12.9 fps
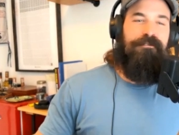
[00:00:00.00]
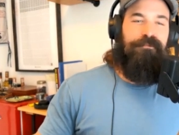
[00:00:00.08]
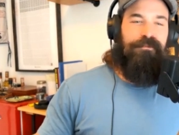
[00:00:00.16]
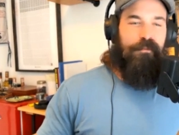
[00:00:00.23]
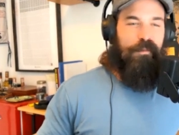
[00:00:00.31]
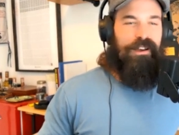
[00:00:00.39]

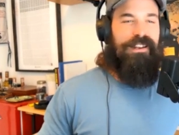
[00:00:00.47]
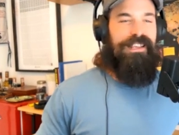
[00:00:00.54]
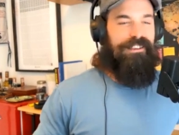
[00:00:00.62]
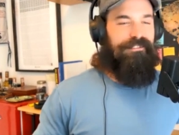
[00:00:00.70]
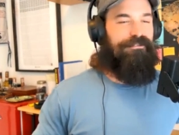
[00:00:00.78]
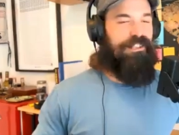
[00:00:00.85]
What
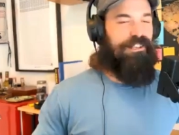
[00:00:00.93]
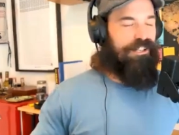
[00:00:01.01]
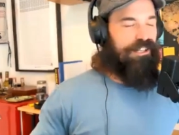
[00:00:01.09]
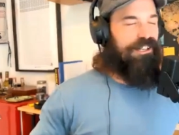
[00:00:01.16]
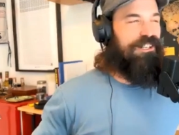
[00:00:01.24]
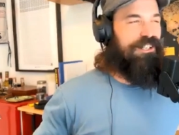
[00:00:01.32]
if the
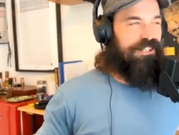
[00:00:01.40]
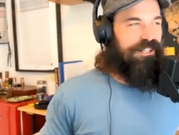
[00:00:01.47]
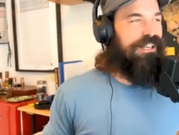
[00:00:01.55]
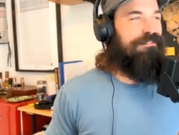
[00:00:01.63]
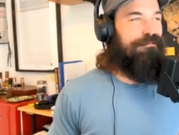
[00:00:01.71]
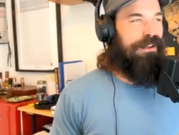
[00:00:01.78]
good
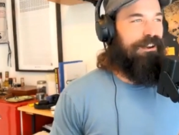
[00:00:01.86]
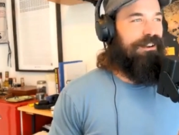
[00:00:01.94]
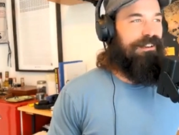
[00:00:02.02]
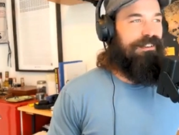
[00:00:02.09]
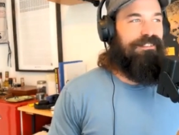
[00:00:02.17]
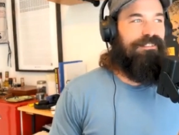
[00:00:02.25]
shit,
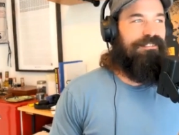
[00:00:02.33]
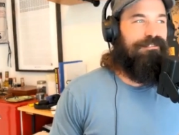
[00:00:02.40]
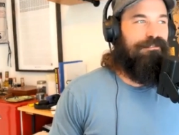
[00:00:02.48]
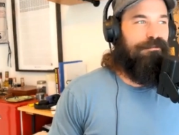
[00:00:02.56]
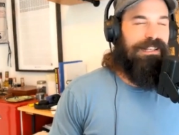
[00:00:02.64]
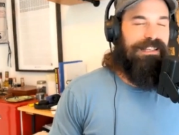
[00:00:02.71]
Meredith?
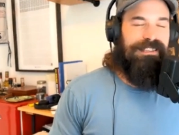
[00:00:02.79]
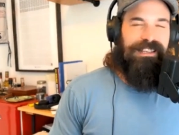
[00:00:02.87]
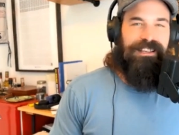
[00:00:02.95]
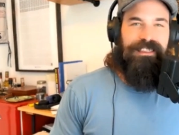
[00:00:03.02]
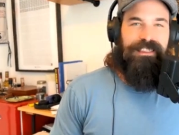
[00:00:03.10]
What do you think of that?